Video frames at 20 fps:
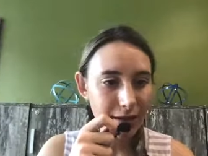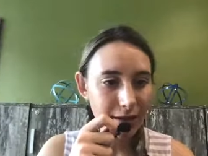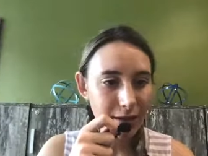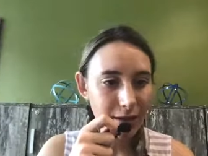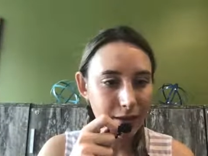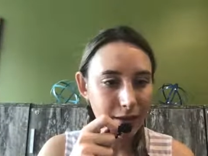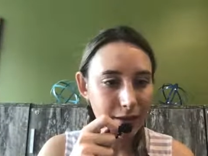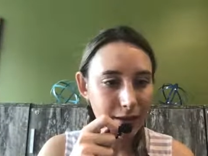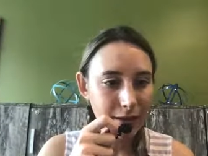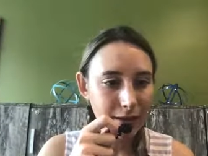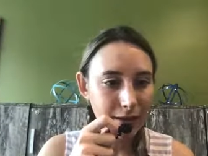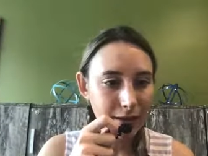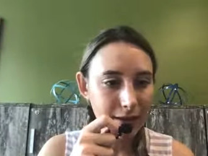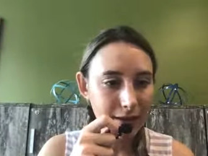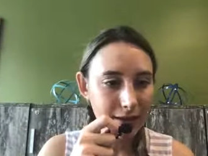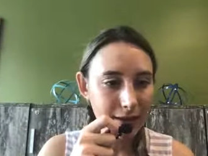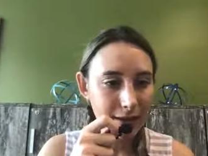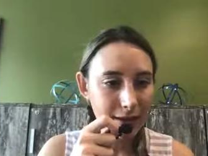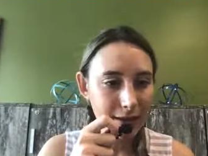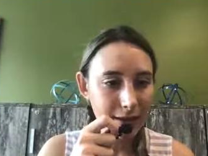is a learning
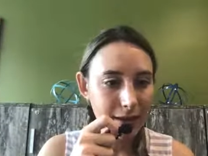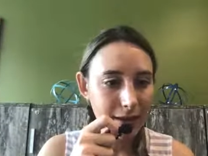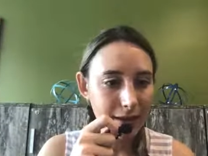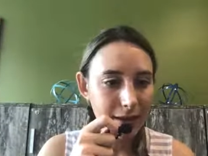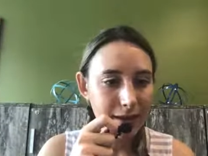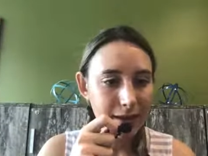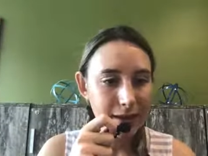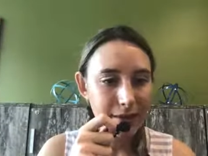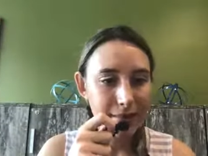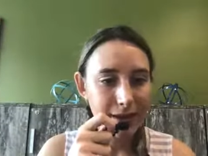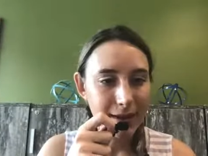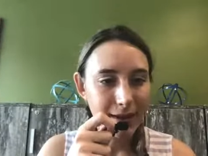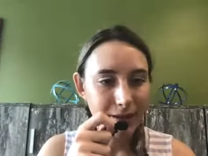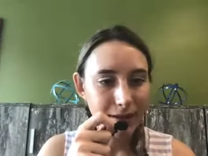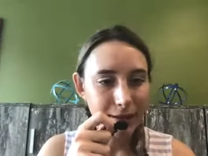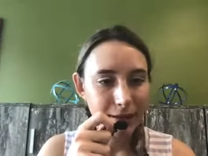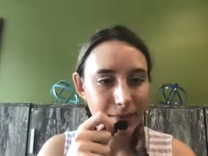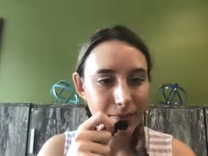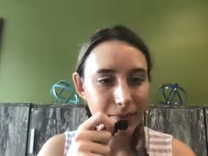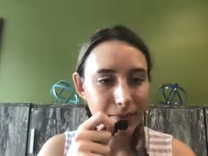lesson that makes
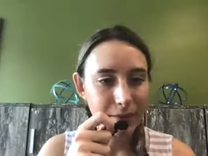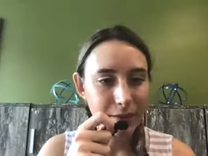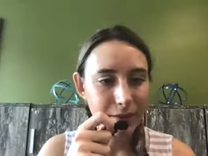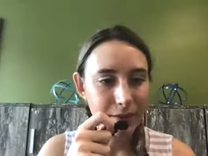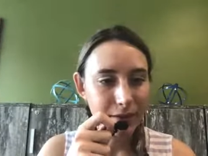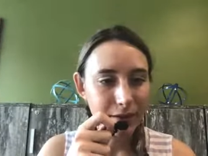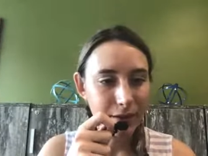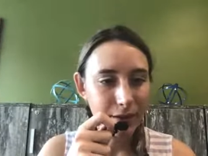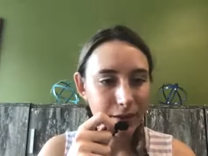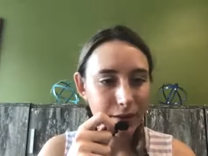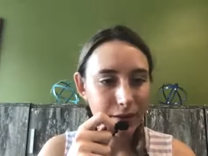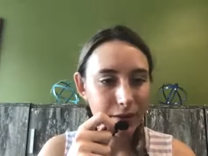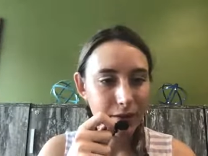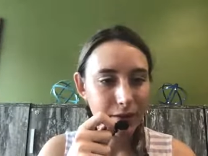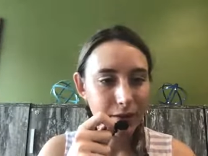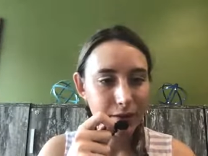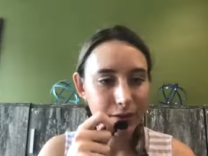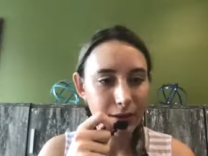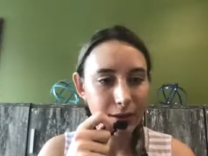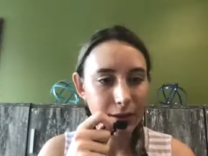a person
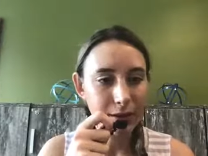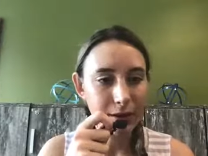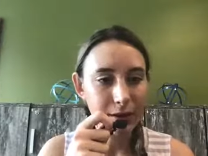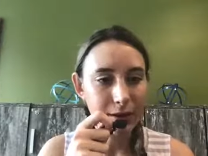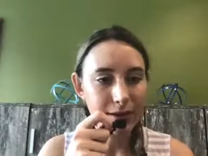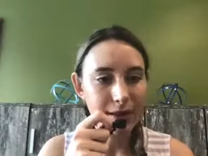who they are.